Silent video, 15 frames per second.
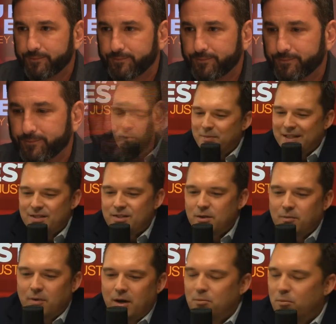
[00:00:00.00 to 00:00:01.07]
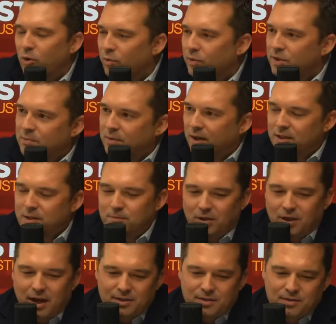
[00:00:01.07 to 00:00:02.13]
Do you think we've been somewhat more
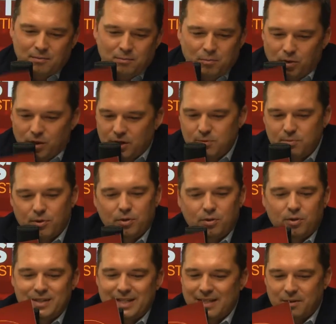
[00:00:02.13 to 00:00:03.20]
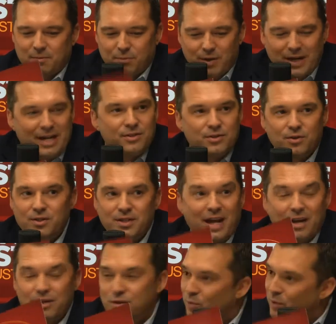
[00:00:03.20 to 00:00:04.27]
responsible as mortgage brokers, as appraisers,
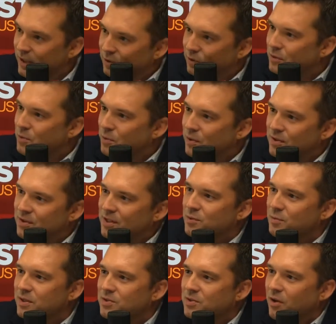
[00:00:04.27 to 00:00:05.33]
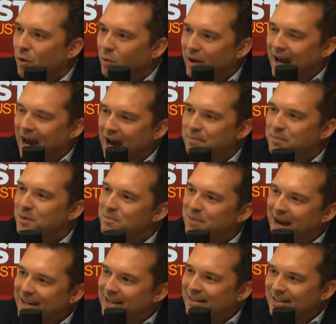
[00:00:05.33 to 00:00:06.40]
as realtors since we saw what happened
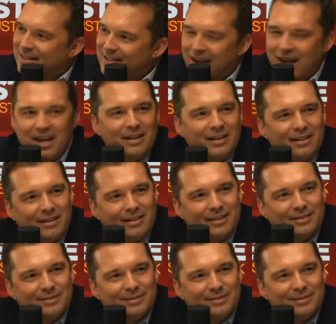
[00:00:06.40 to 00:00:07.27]
back in the day?